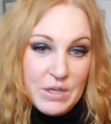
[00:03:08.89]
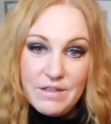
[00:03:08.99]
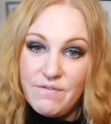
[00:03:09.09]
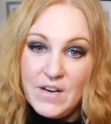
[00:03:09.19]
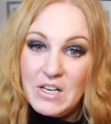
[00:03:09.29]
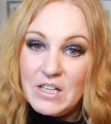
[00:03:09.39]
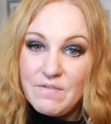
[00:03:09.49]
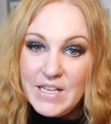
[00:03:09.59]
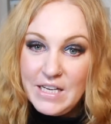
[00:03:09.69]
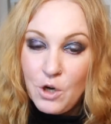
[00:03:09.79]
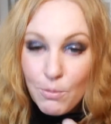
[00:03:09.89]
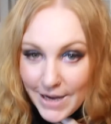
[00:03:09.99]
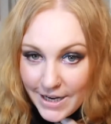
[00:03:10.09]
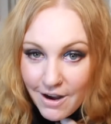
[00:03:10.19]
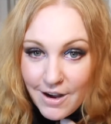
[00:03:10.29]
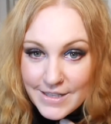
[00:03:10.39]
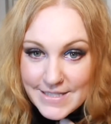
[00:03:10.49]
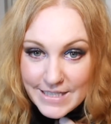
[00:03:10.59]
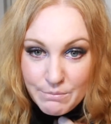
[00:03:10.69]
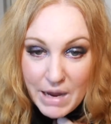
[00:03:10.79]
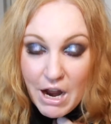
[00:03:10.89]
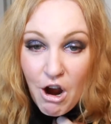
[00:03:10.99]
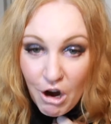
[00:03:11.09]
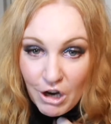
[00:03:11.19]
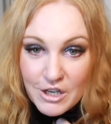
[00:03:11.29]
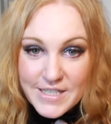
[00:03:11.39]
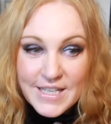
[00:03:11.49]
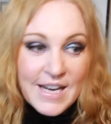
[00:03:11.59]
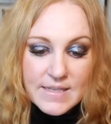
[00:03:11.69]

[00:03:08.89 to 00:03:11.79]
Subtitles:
put the fear of the no-buy gods in my heart.